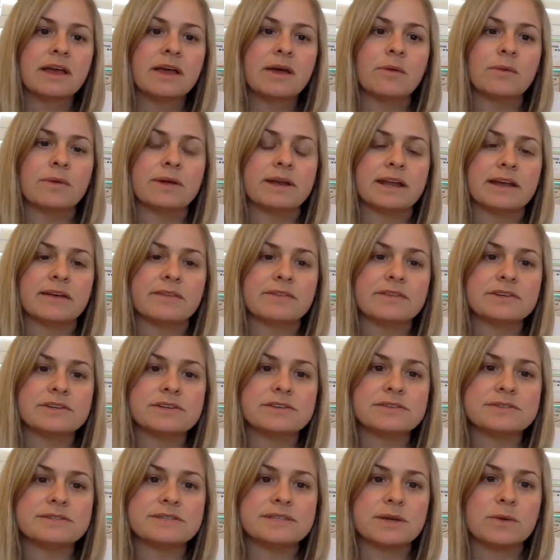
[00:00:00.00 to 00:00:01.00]
Whenever
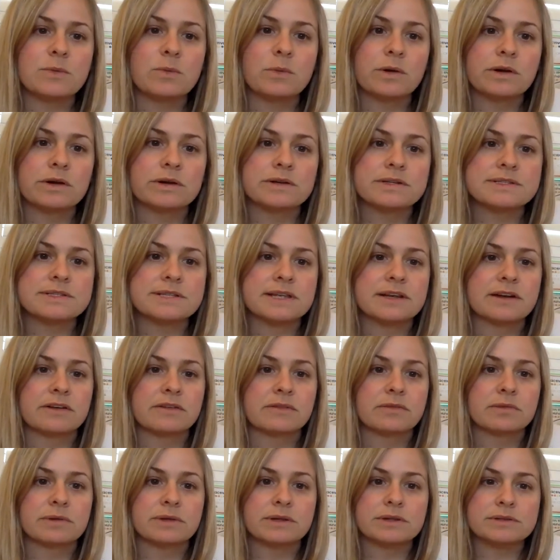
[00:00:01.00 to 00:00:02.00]
you see words that are
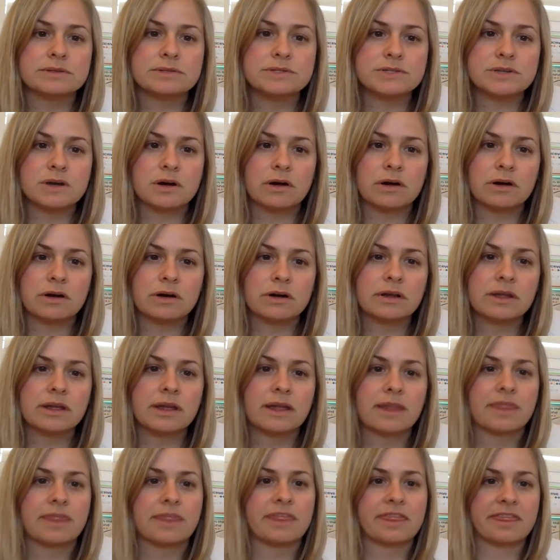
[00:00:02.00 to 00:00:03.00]
real dark
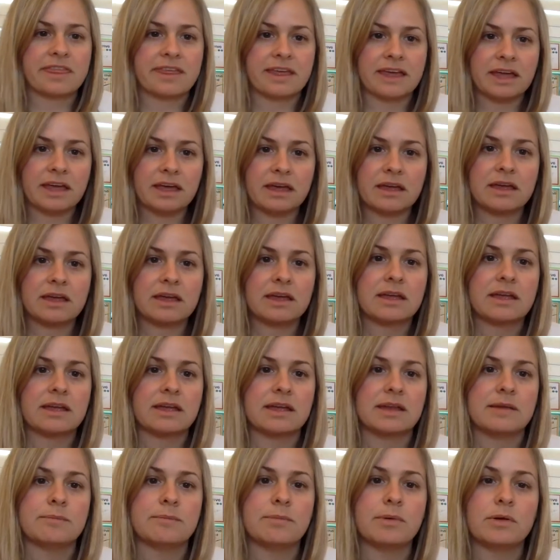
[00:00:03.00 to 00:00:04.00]
and thick
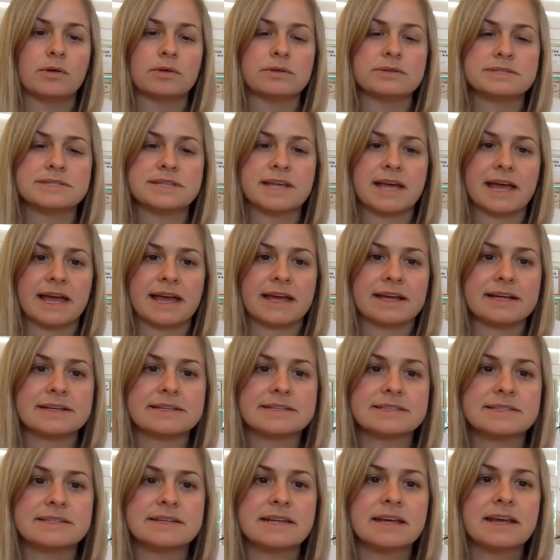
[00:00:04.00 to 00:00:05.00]
in bold
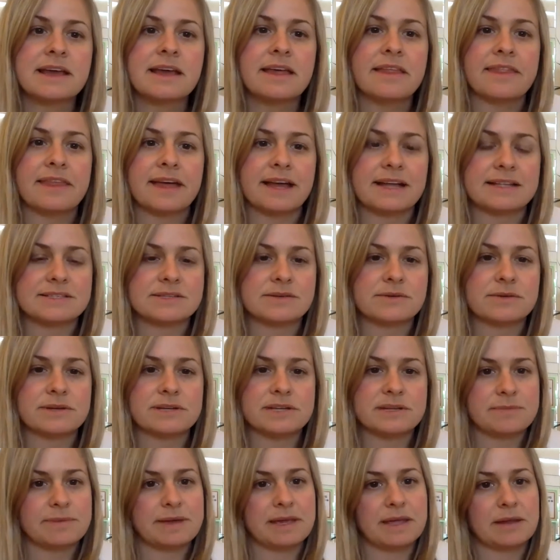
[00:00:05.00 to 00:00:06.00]
text, that's going
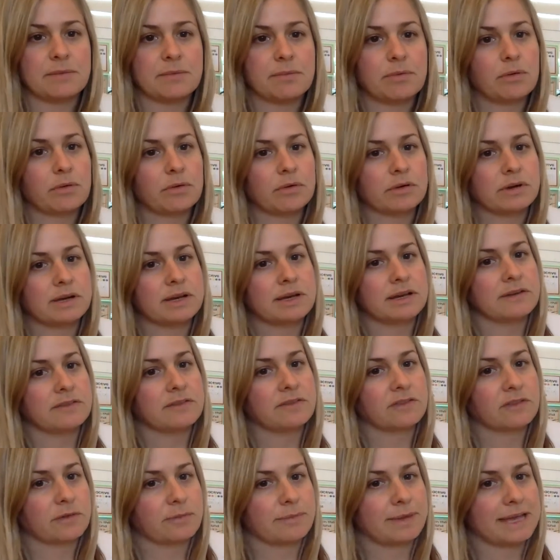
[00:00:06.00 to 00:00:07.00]
to be important
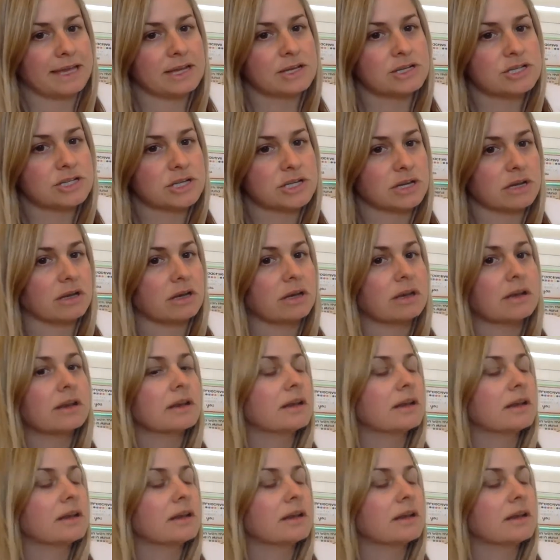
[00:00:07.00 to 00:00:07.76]
information.